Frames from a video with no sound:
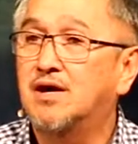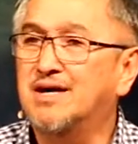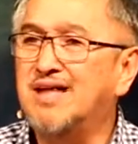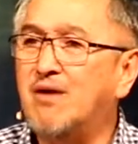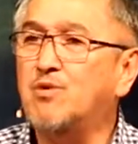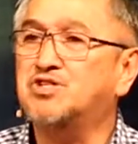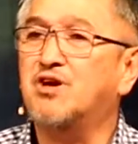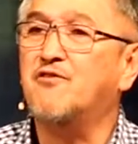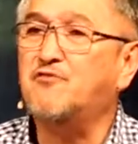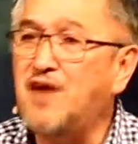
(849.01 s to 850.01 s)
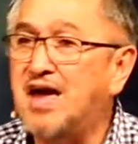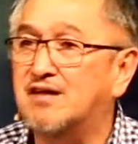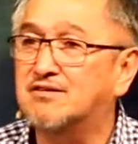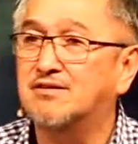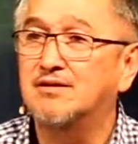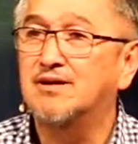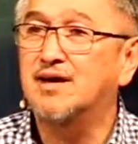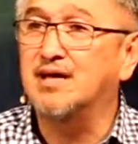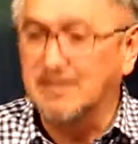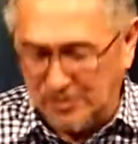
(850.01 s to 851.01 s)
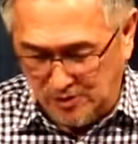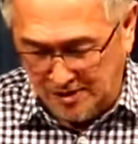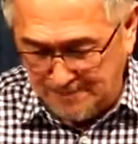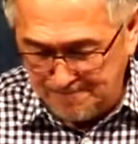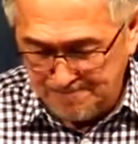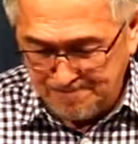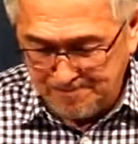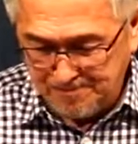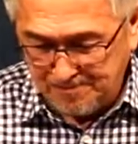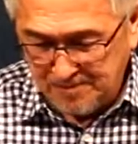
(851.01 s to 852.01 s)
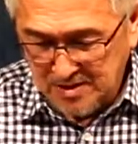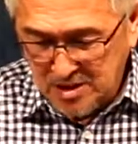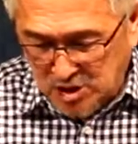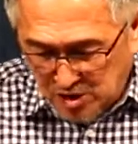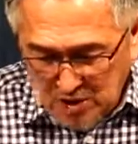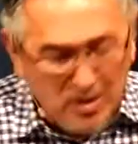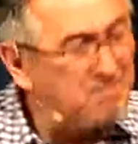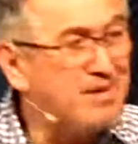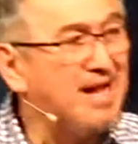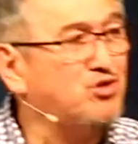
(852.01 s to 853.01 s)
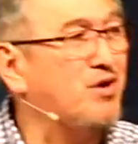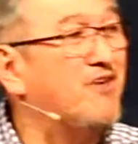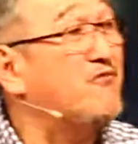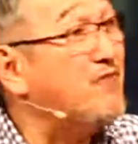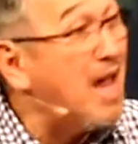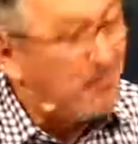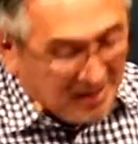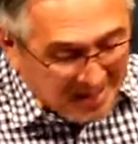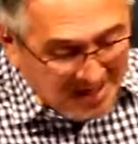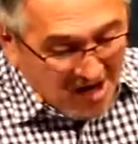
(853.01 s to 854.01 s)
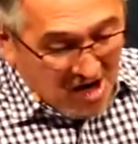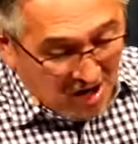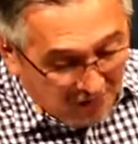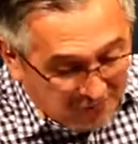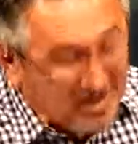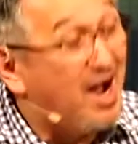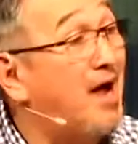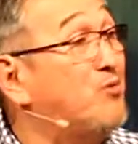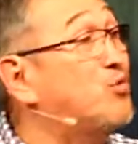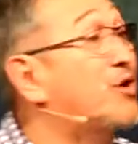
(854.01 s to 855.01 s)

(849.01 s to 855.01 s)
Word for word: and that was her faith in the Lord. So she went back to her family of God